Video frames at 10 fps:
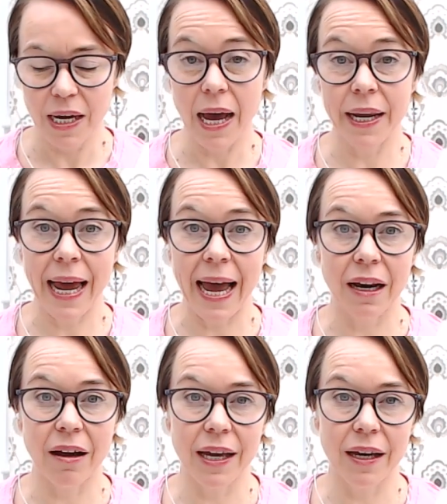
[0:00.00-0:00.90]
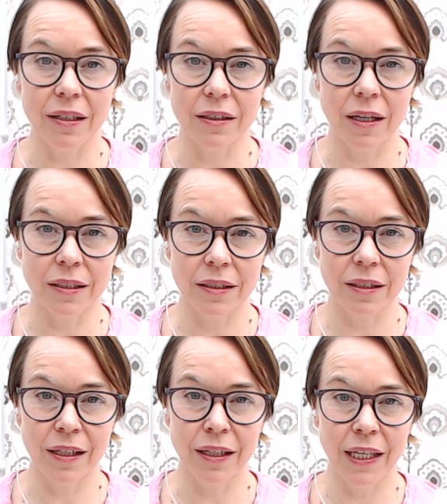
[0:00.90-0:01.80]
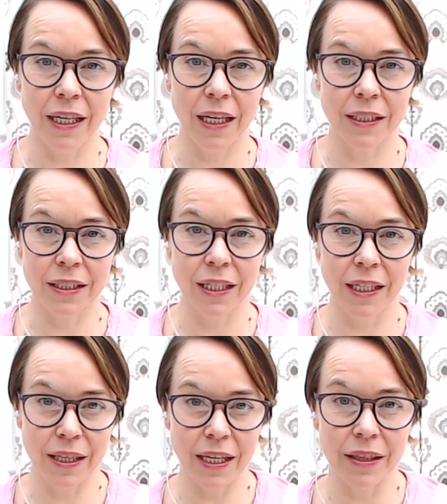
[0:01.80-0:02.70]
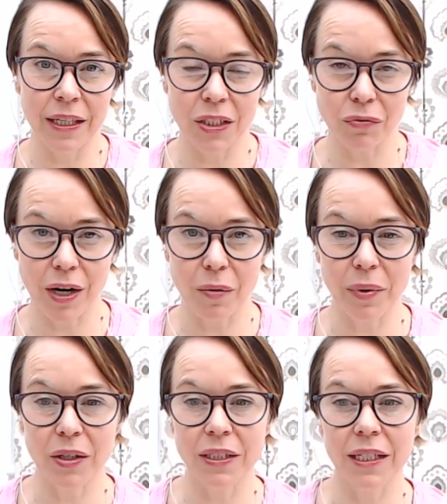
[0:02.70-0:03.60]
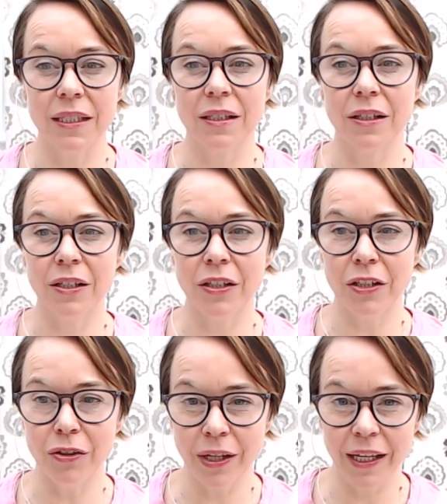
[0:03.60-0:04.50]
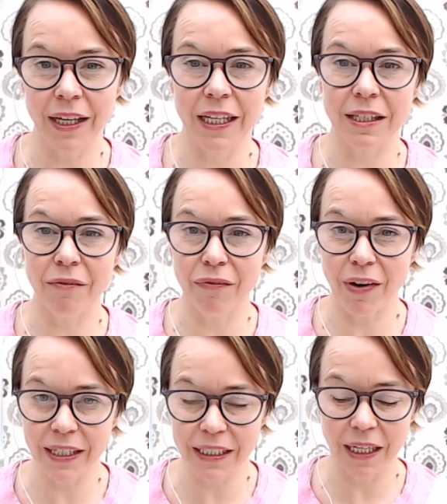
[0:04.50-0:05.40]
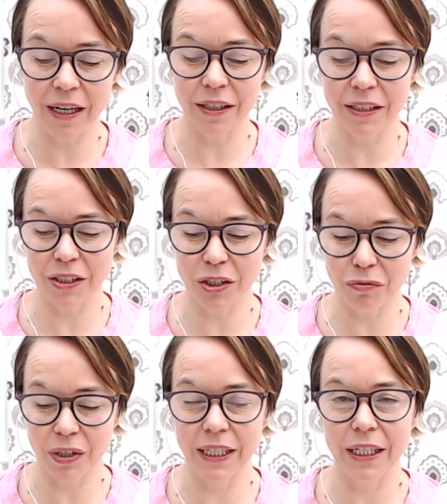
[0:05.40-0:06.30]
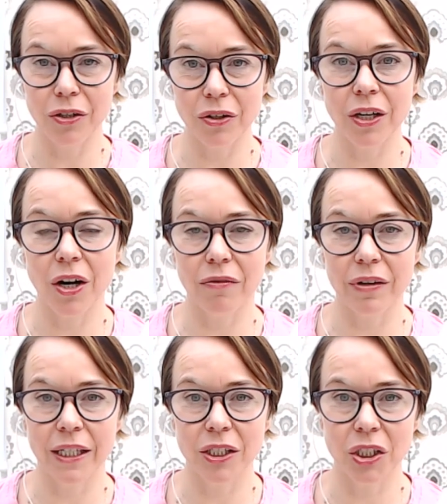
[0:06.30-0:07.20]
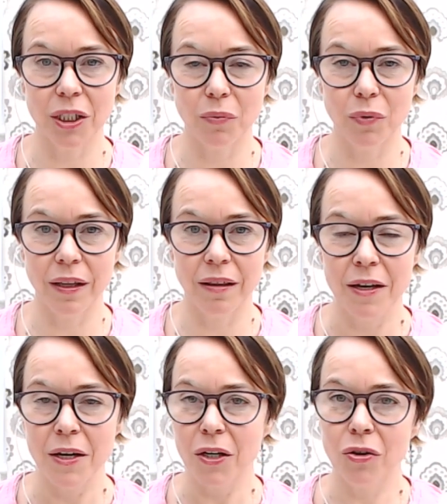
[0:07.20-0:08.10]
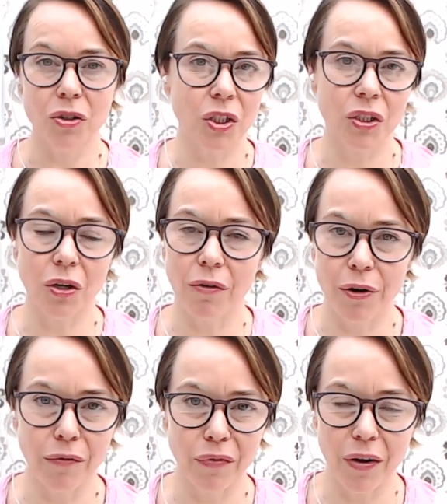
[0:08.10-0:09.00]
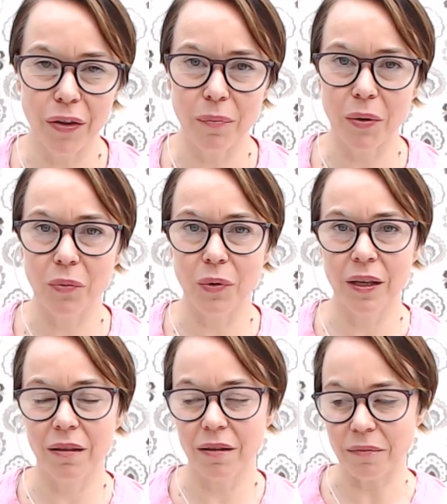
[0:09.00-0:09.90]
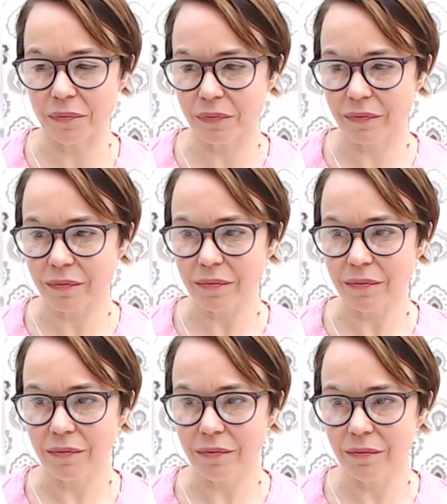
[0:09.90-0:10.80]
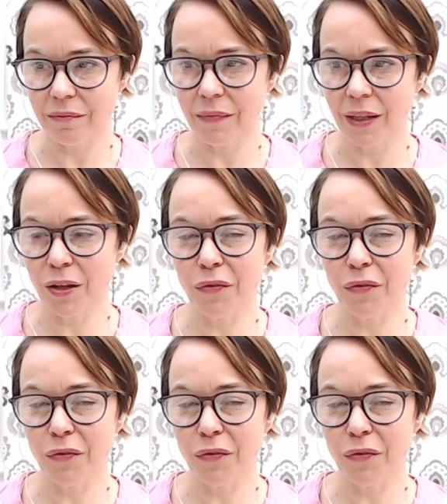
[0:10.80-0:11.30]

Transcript: an ally as in this realm, because it's inviting us to really look at our relationship with not just our own father, but with the